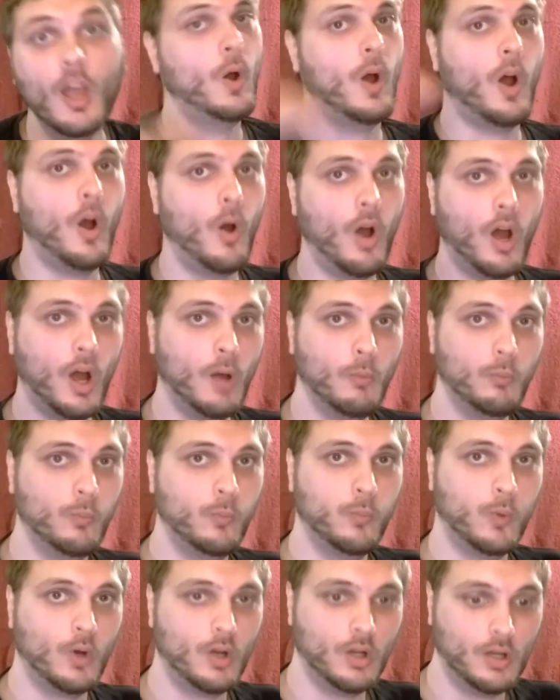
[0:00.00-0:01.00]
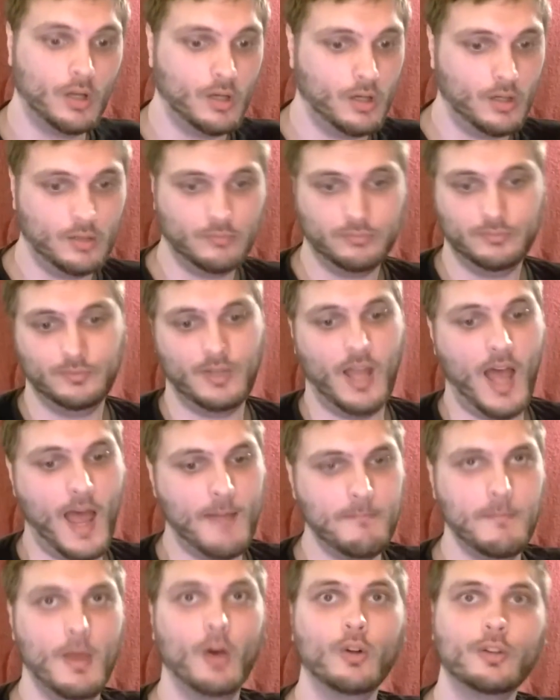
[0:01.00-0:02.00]
were
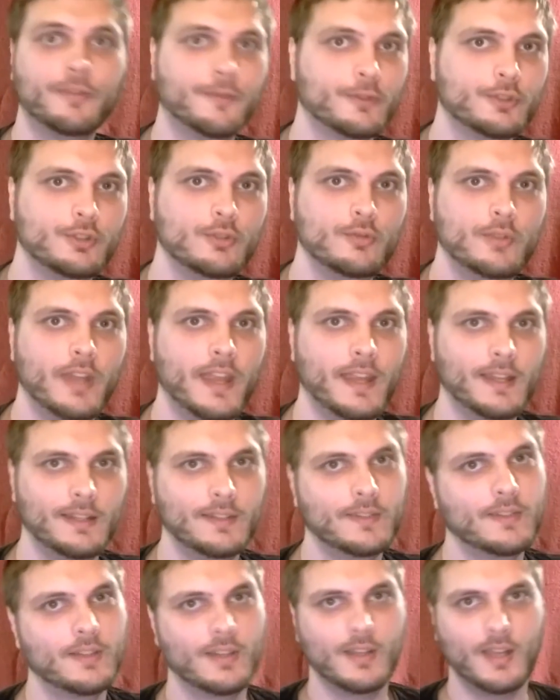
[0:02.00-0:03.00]
not milked for 2 days.